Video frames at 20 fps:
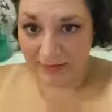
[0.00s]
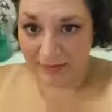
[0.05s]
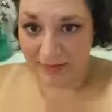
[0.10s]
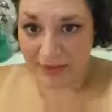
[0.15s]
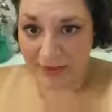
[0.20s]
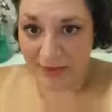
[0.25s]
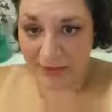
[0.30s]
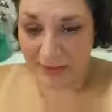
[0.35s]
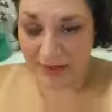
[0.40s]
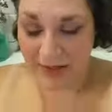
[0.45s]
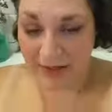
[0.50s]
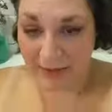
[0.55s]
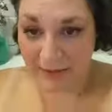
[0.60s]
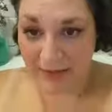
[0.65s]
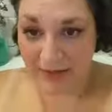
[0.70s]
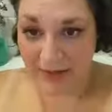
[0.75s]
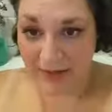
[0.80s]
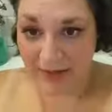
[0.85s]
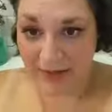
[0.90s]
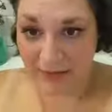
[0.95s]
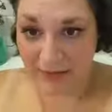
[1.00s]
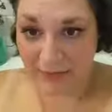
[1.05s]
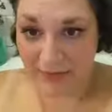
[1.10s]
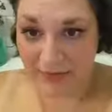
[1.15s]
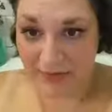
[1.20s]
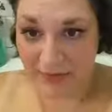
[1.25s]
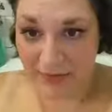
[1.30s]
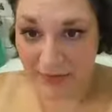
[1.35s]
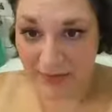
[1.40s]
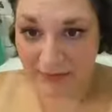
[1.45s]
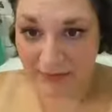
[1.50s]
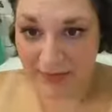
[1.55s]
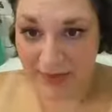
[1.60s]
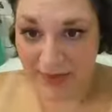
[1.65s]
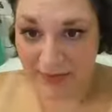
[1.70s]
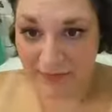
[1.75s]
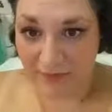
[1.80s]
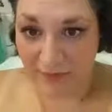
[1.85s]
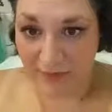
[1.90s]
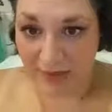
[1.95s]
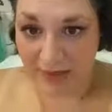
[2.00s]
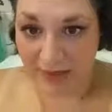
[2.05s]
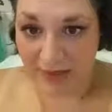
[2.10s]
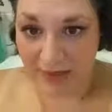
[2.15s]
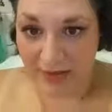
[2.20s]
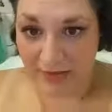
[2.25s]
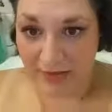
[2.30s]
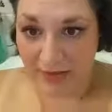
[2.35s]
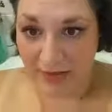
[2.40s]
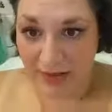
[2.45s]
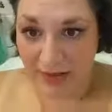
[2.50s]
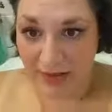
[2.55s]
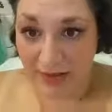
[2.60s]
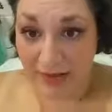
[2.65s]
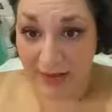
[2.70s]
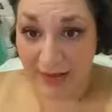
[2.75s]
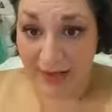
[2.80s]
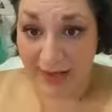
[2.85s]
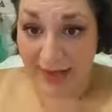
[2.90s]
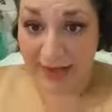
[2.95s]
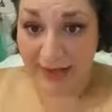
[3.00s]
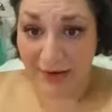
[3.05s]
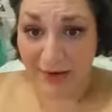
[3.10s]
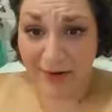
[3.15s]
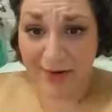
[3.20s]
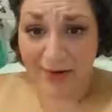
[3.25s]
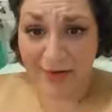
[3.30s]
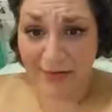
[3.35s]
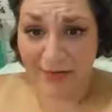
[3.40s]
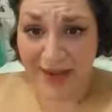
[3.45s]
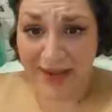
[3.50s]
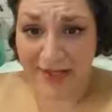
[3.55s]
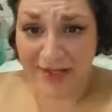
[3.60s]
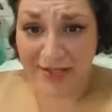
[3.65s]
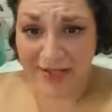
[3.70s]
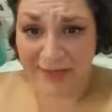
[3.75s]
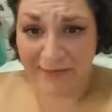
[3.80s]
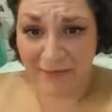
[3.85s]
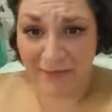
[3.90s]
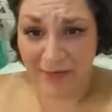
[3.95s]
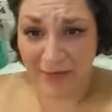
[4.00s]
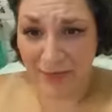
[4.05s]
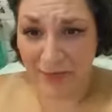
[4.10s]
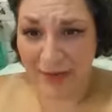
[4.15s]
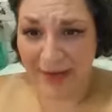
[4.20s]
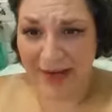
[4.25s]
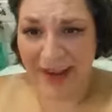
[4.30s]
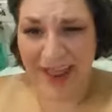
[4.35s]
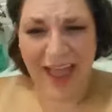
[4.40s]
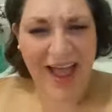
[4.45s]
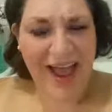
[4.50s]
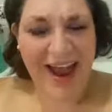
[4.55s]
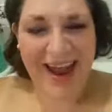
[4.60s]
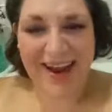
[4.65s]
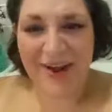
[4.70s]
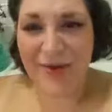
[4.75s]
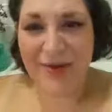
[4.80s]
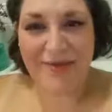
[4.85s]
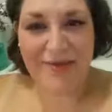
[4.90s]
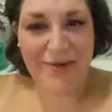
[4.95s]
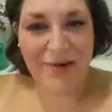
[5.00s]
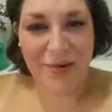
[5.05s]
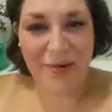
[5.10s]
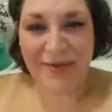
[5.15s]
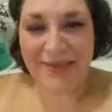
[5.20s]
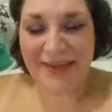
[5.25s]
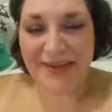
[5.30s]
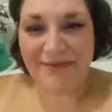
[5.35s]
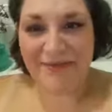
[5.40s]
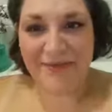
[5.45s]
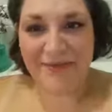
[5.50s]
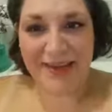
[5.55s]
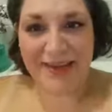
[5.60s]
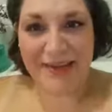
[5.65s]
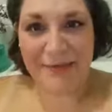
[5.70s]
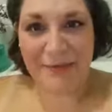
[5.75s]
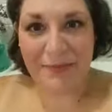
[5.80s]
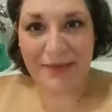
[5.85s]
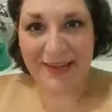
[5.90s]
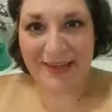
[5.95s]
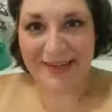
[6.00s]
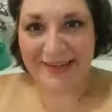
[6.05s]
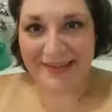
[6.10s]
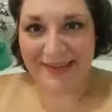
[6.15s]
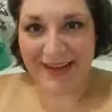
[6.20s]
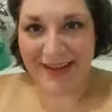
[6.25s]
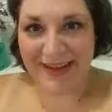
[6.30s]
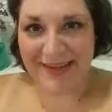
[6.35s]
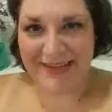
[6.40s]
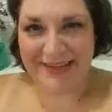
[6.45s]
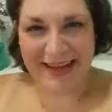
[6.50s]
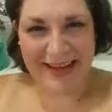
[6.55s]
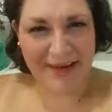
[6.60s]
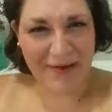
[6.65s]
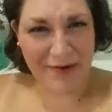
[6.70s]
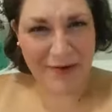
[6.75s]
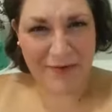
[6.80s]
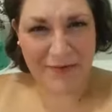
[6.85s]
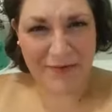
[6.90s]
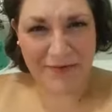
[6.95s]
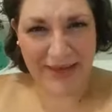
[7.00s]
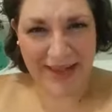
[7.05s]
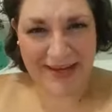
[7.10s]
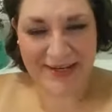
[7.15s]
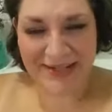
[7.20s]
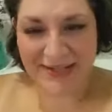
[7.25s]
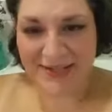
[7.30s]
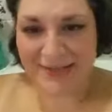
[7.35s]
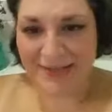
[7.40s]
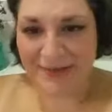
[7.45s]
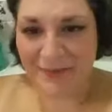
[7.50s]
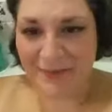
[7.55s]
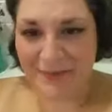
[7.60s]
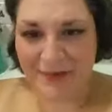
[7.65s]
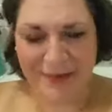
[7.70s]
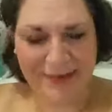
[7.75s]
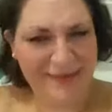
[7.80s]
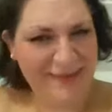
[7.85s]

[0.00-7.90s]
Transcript: during my MBA and I'm sort of done for right now. Anarcho-fascism for the win. I don't even know what that fucking means, guys. Anarcho-fascism?